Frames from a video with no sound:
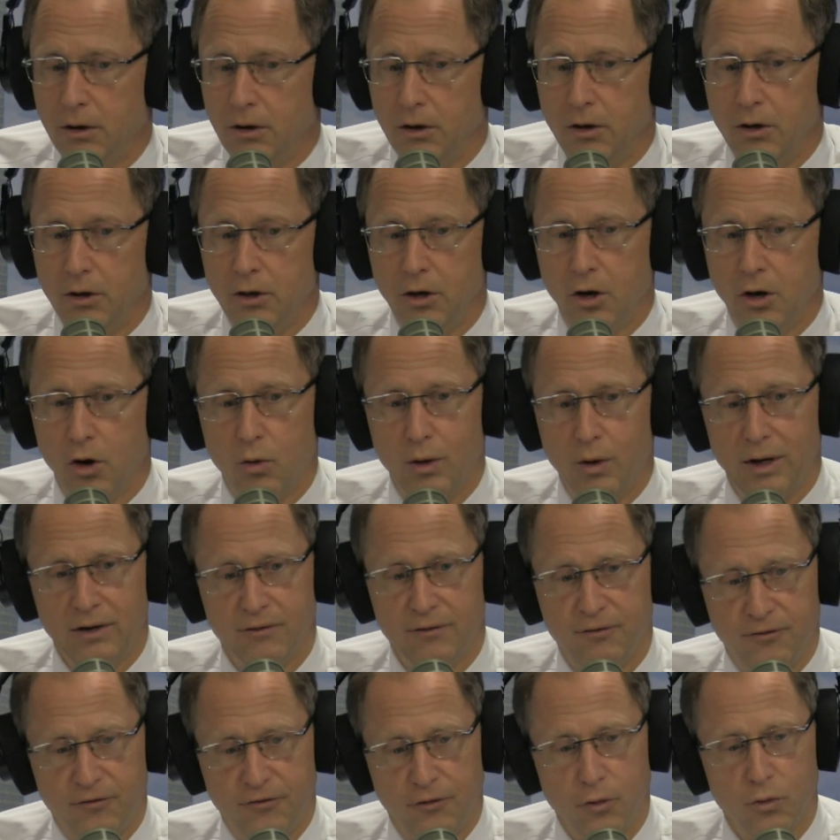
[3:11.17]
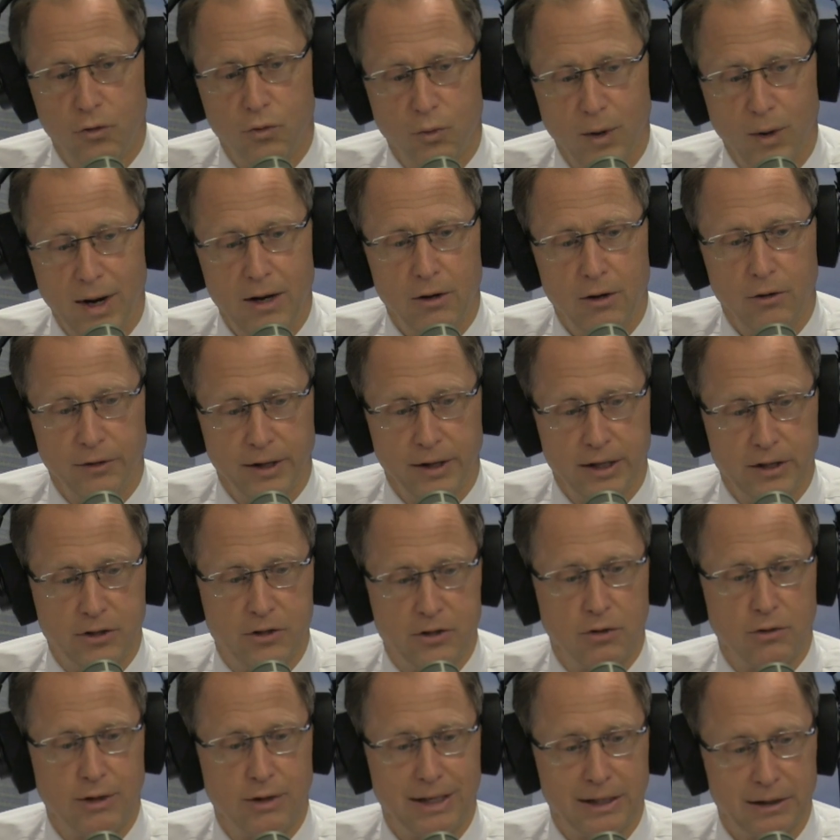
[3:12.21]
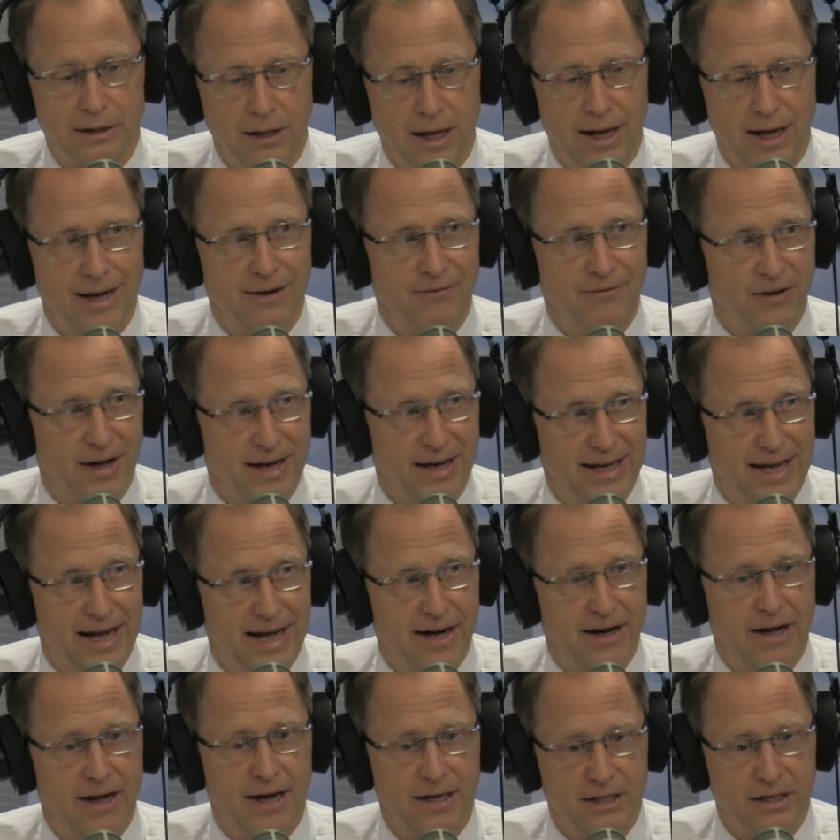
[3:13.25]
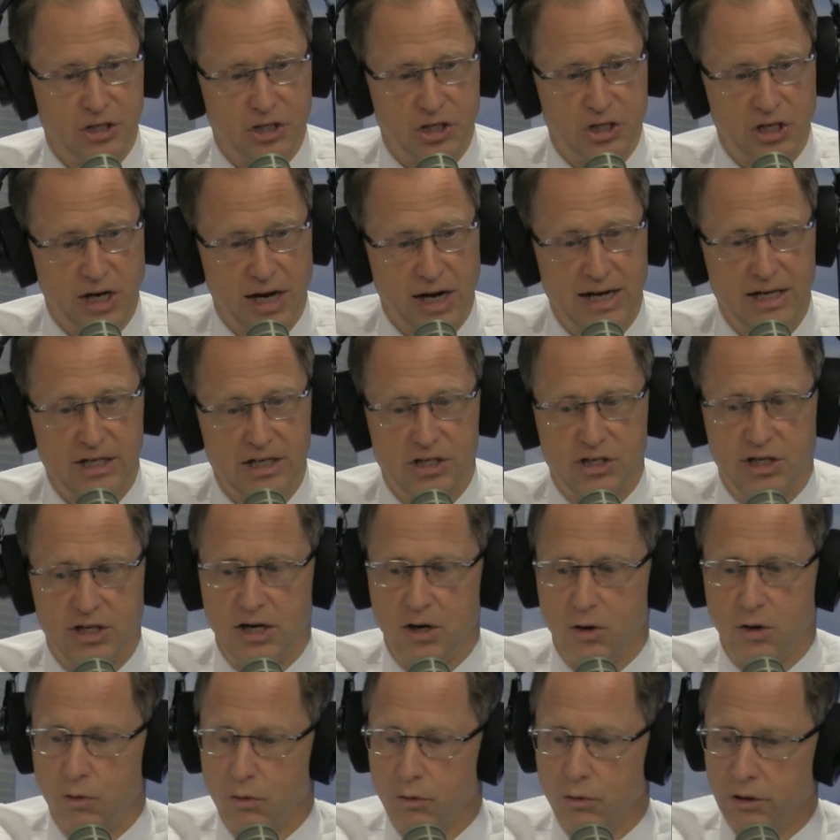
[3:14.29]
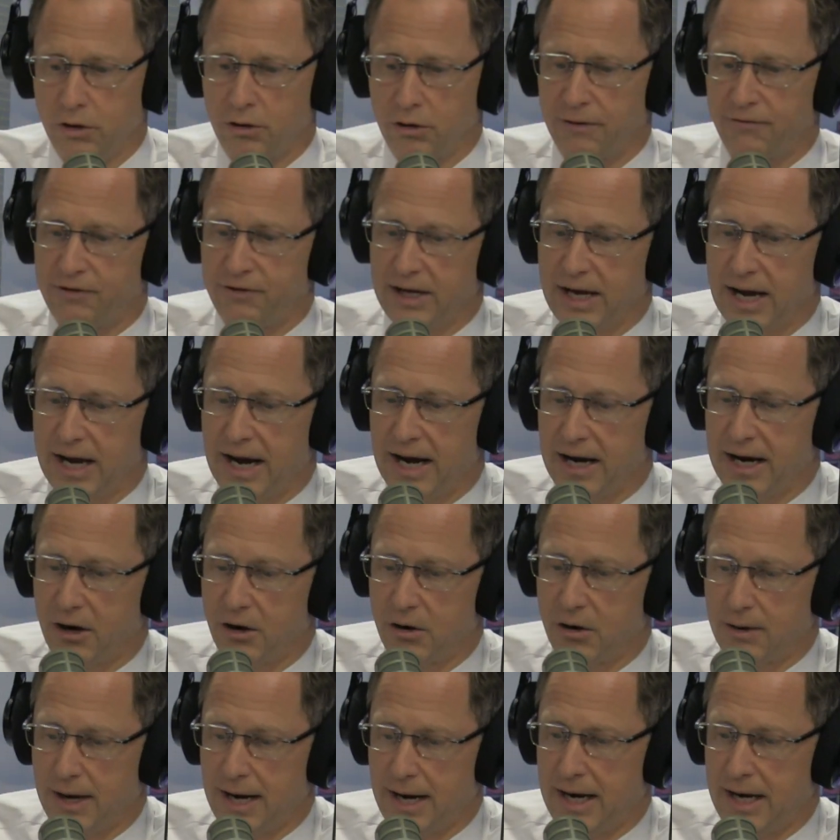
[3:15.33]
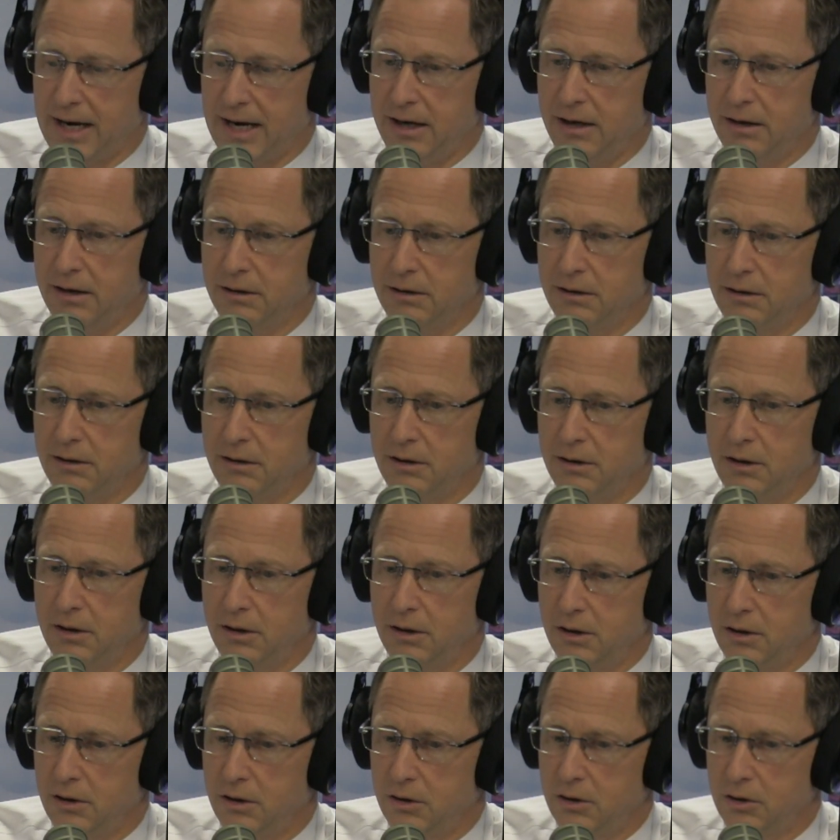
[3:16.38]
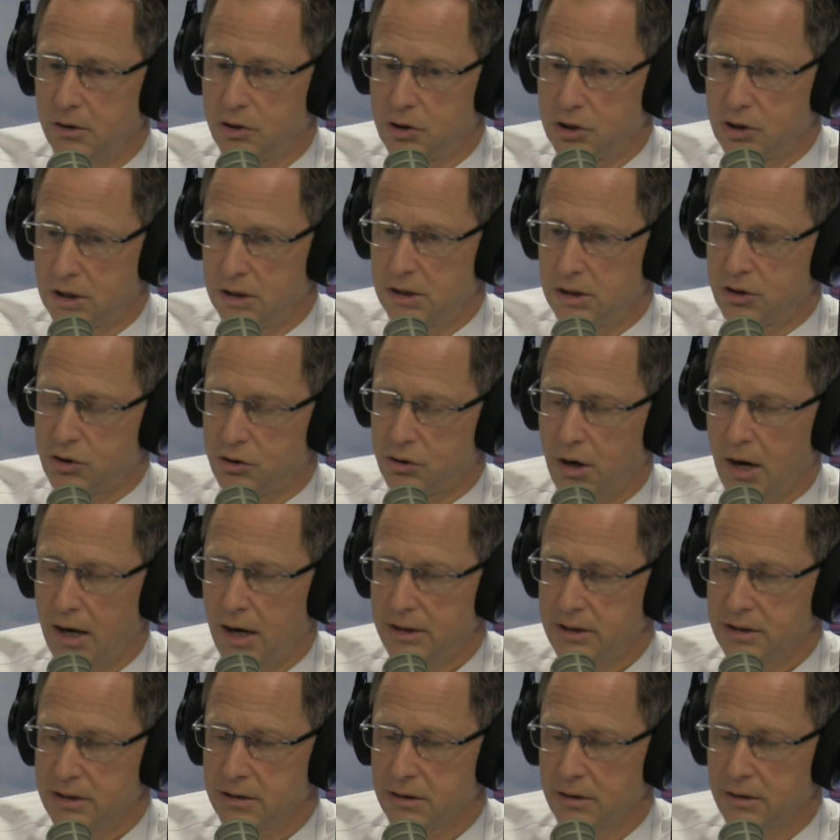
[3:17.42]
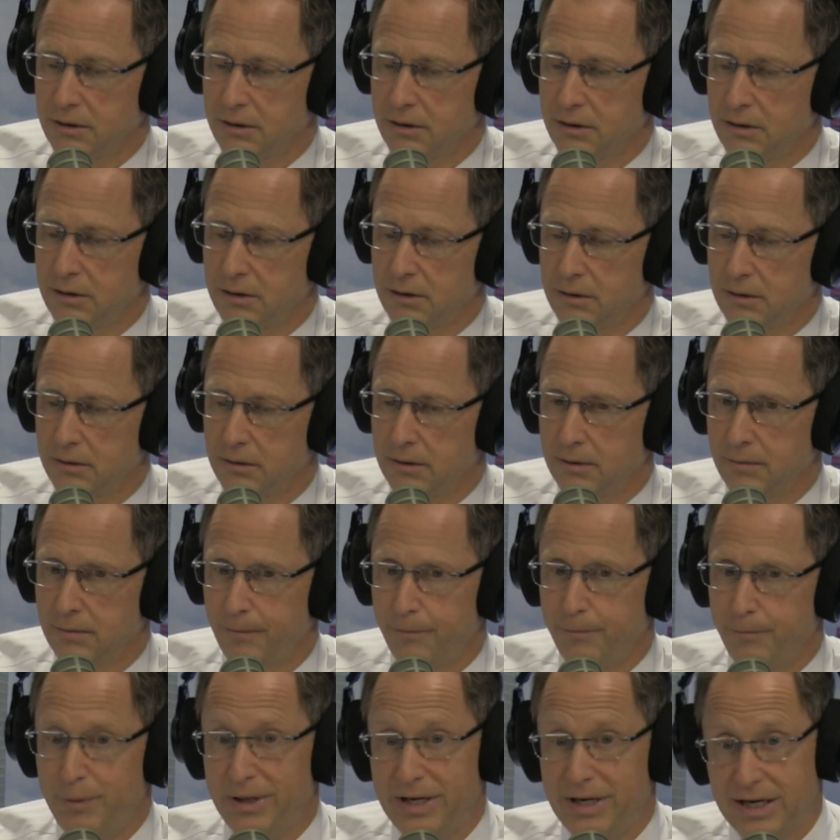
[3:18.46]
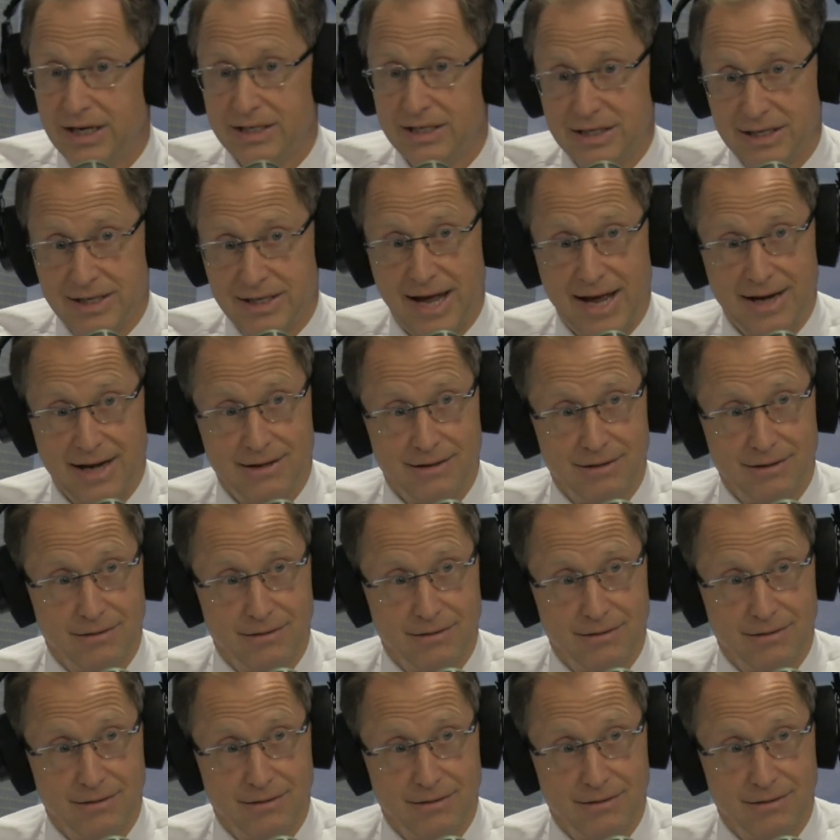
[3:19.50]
knowing full well that during life I cannot change the owner of the IRA to the trust because of that